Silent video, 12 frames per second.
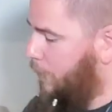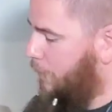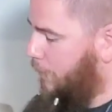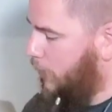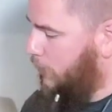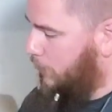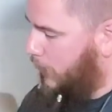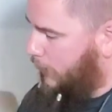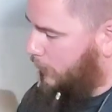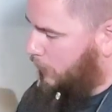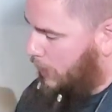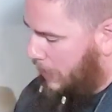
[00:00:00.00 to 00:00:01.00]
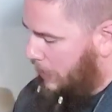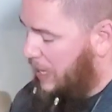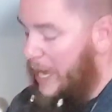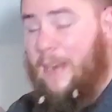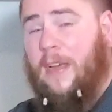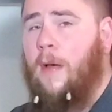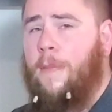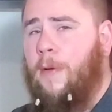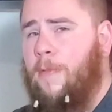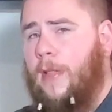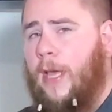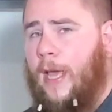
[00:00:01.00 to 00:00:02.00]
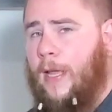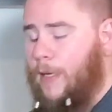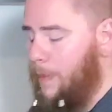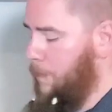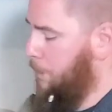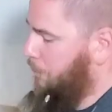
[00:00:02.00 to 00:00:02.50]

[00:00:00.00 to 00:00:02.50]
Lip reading: the first place, it'll come in really handy.